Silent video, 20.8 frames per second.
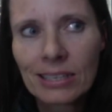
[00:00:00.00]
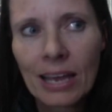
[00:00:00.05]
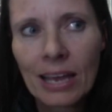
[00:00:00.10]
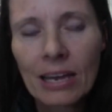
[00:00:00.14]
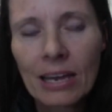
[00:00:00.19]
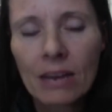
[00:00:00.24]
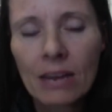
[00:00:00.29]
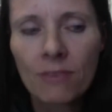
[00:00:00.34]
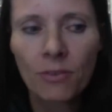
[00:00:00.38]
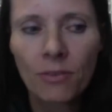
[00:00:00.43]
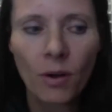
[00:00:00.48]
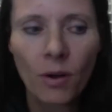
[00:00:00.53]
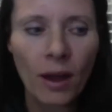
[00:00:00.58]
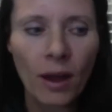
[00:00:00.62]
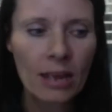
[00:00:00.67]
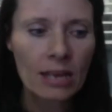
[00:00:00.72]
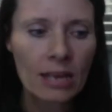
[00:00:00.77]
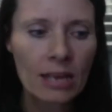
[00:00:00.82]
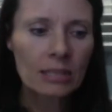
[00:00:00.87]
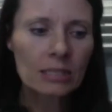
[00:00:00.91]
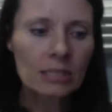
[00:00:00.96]
And if I
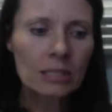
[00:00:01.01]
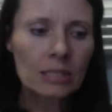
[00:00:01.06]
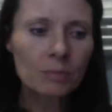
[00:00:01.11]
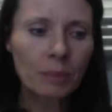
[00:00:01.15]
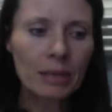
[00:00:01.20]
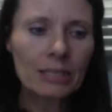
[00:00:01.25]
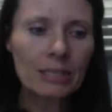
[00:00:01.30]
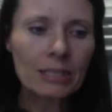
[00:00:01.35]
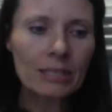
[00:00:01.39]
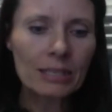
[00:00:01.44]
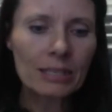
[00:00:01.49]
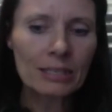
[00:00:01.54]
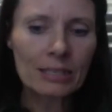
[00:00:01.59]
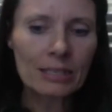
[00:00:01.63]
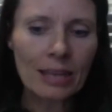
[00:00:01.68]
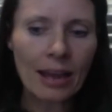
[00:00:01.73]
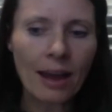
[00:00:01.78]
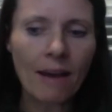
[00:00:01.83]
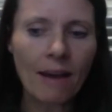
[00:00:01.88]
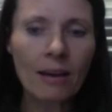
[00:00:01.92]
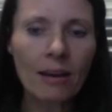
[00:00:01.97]
space this
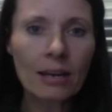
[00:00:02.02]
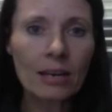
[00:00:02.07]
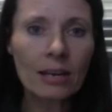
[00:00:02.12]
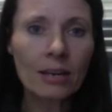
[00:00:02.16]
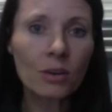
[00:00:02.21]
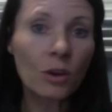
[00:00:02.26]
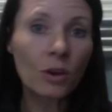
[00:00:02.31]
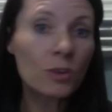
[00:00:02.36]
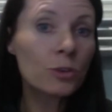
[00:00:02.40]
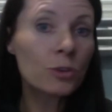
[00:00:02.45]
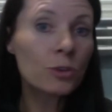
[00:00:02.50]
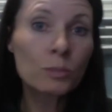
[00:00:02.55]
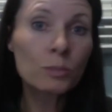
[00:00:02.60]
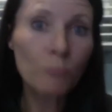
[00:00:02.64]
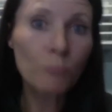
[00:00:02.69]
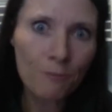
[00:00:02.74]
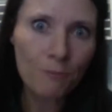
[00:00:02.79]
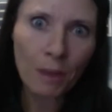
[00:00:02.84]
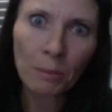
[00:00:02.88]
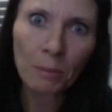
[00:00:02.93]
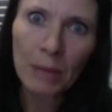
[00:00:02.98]
out and not use my
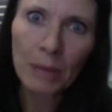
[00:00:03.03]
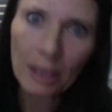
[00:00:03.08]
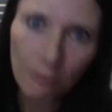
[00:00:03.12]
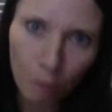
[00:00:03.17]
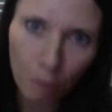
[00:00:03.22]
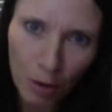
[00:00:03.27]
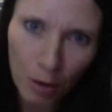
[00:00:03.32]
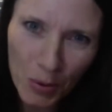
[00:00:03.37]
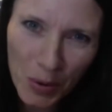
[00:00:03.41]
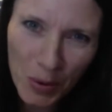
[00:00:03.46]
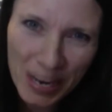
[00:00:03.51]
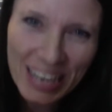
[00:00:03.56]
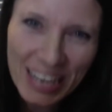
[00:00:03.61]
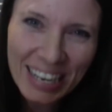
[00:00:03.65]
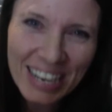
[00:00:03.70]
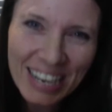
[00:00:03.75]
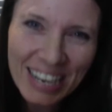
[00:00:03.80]
family every week,